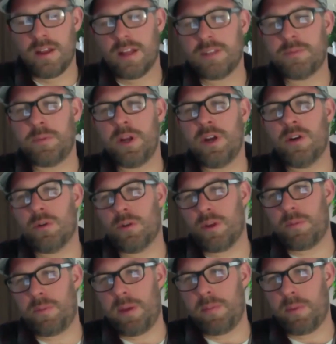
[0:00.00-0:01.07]
That's pretty cool
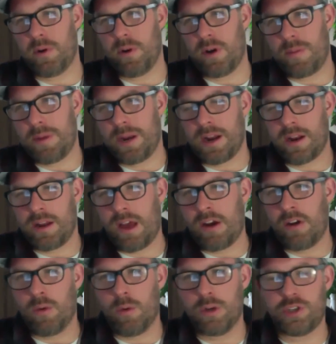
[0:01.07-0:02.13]
that people, I mean, I don't
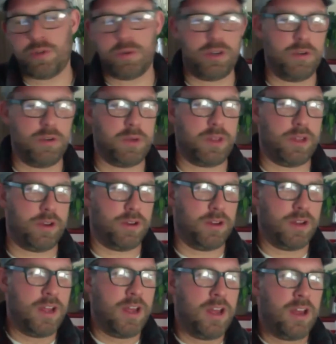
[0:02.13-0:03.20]
know what you would do with an
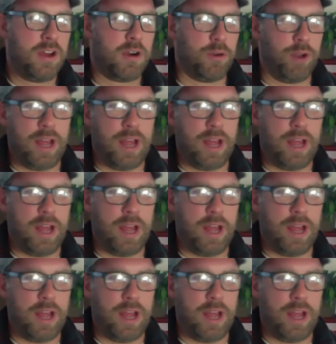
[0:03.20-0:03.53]
old